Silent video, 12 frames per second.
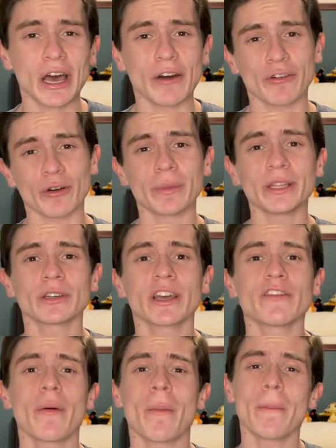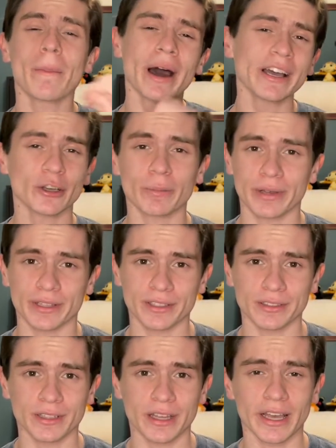for me to give my
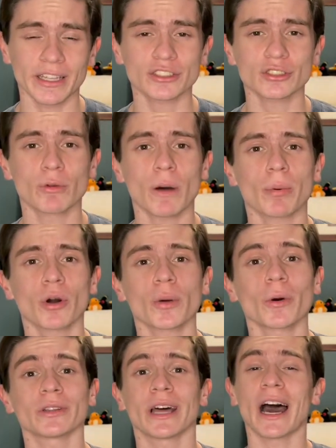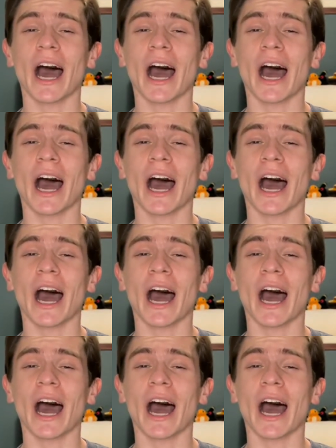opinion as to what Pokemon